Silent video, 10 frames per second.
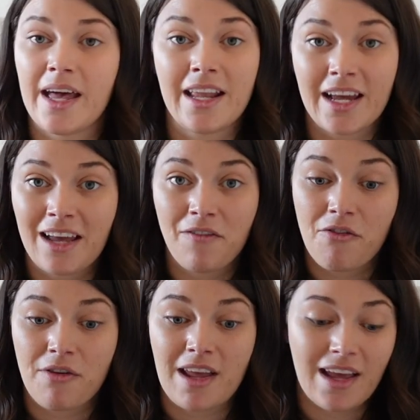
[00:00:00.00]
and I have
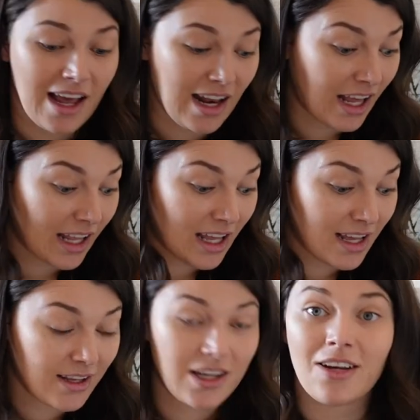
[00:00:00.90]
three and I
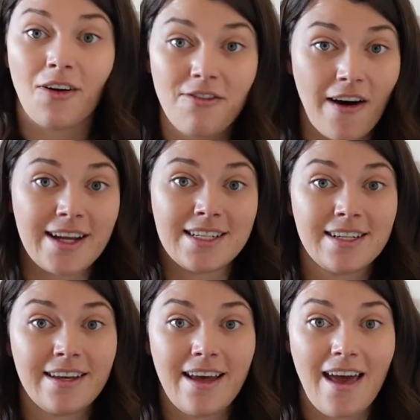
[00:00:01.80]
cannot find
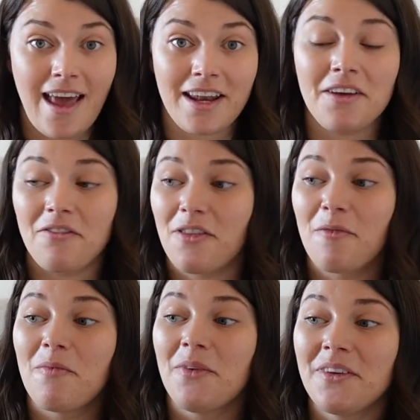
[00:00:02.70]
any of them